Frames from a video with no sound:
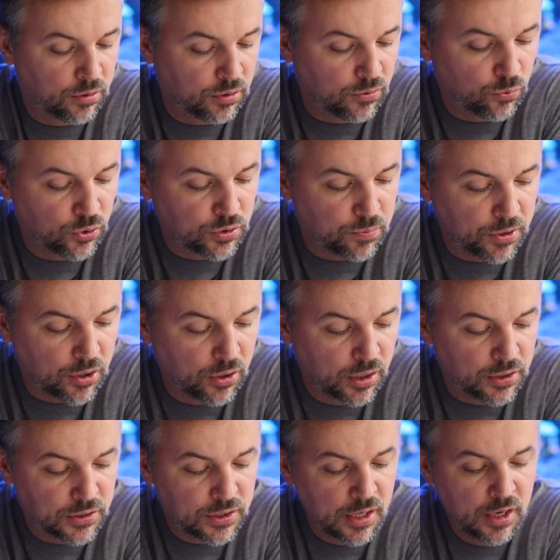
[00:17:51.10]
It was
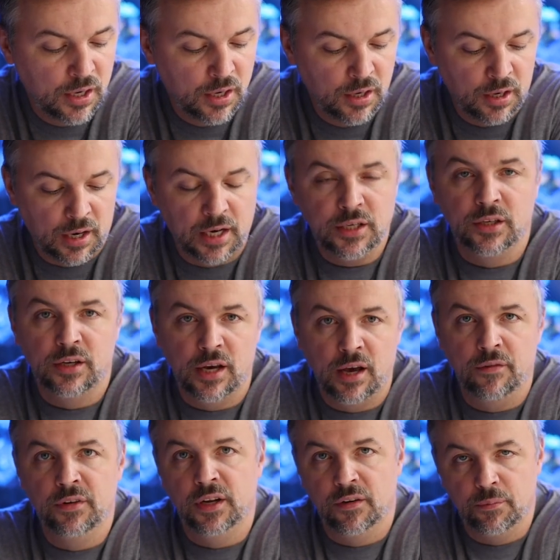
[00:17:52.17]
because I didn't
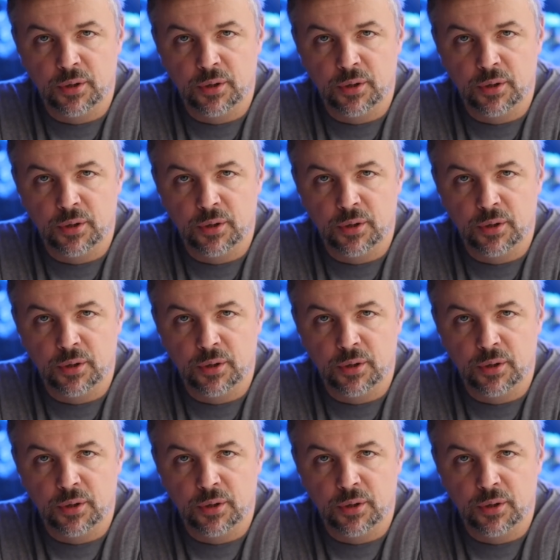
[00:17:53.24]
have enough